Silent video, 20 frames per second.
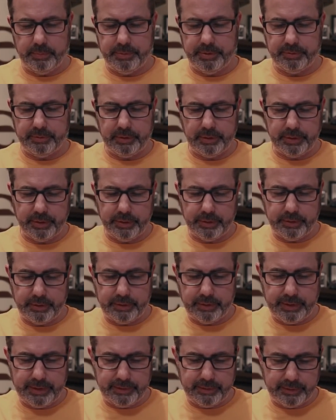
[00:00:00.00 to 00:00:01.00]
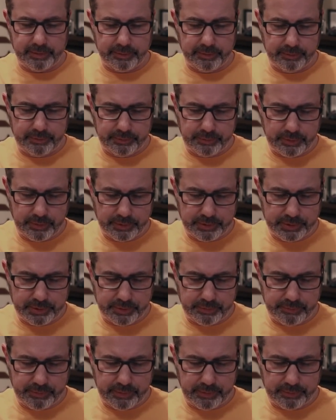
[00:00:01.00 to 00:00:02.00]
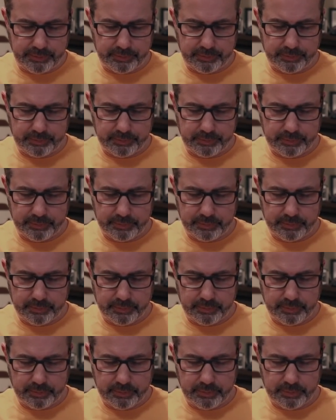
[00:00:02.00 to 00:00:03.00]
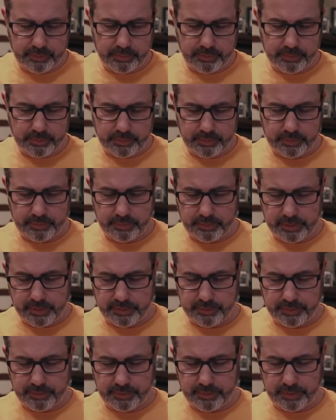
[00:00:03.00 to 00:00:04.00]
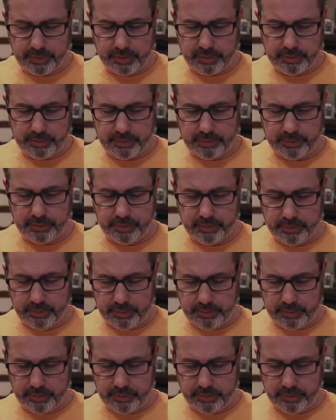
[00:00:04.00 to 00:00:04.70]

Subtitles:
just looking at the construction of this, nice and solid.